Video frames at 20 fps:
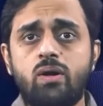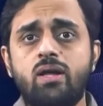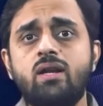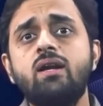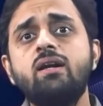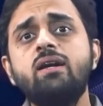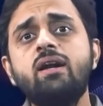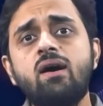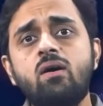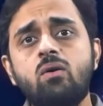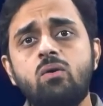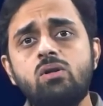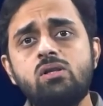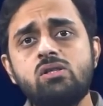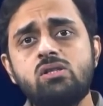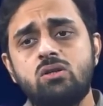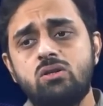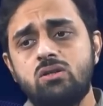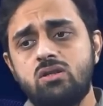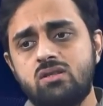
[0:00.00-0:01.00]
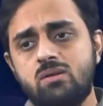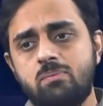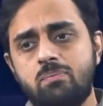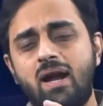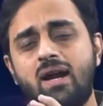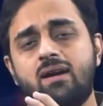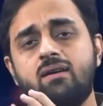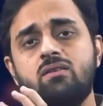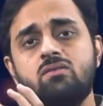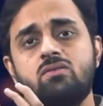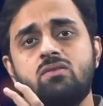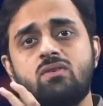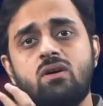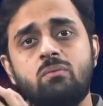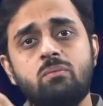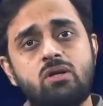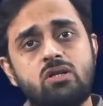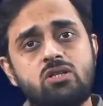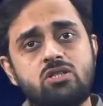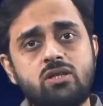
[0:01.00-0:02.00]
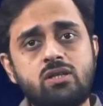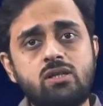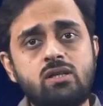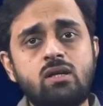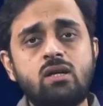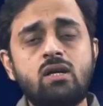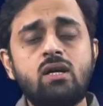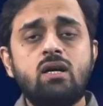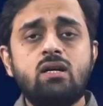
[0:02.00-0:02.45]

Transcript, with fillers: In India, also, there's a practice of commercial